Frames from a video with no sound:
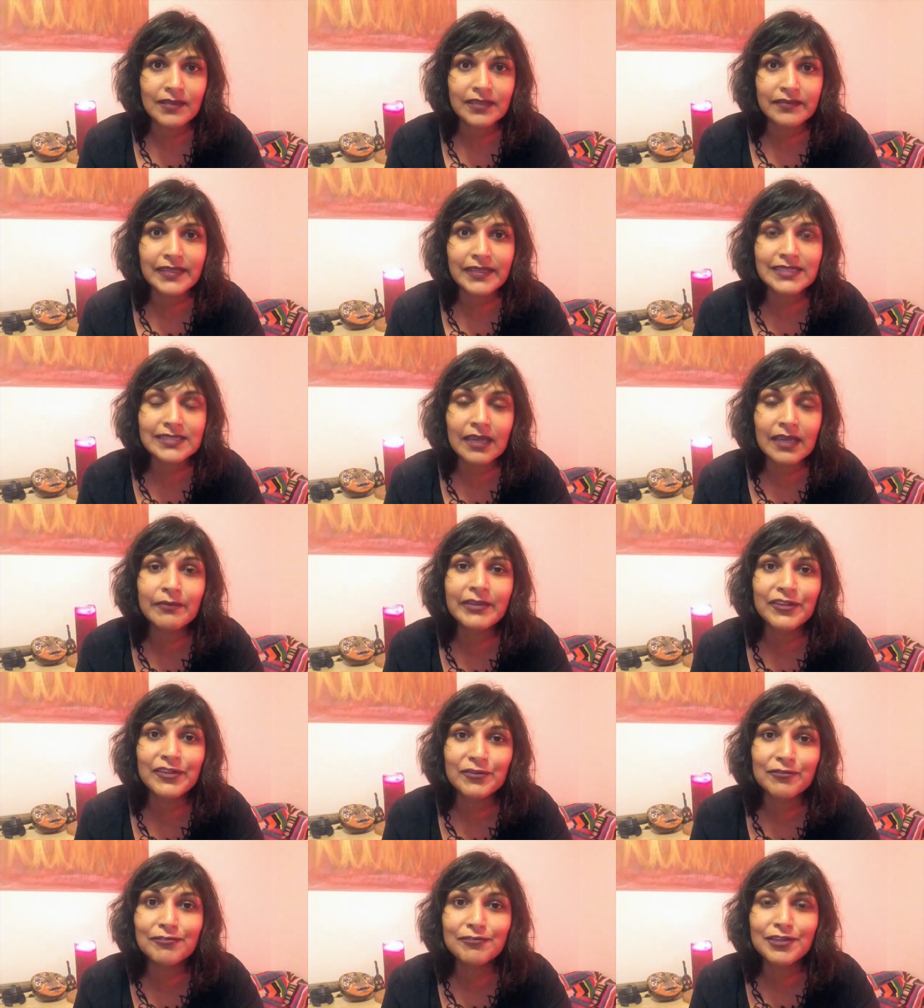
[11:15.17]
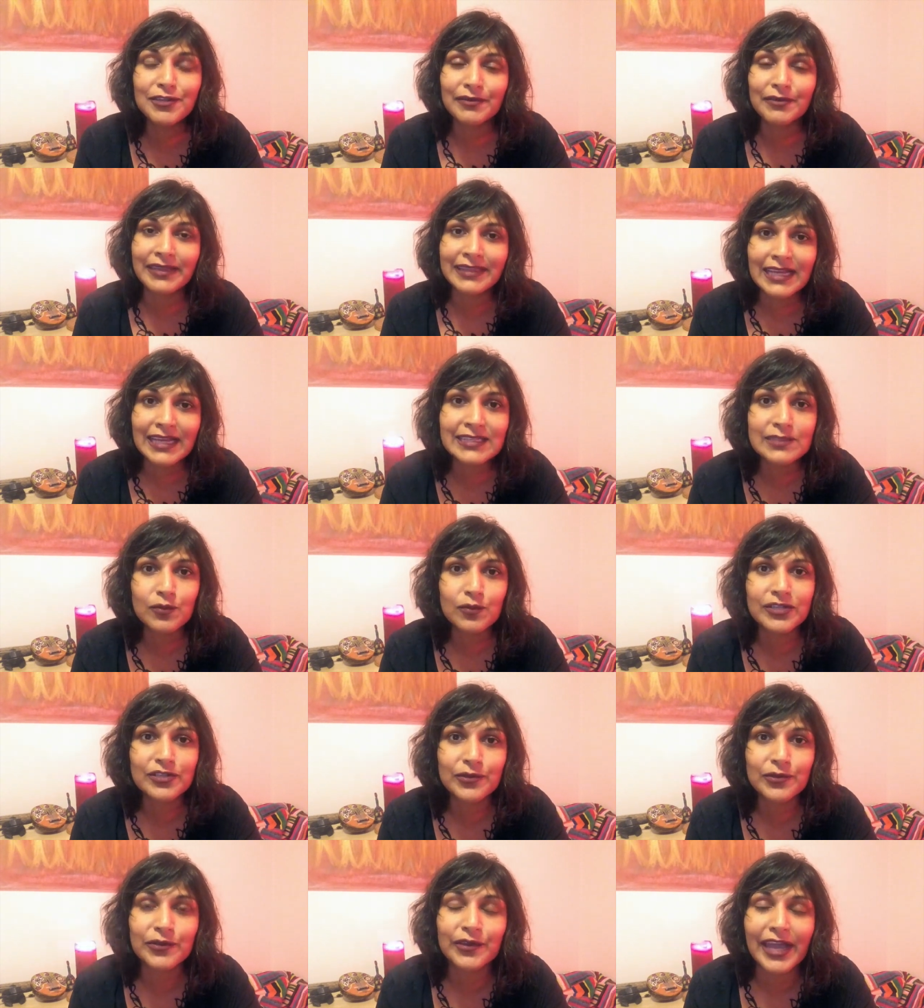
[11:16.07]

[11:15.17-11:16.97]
that's coming through you and that's what you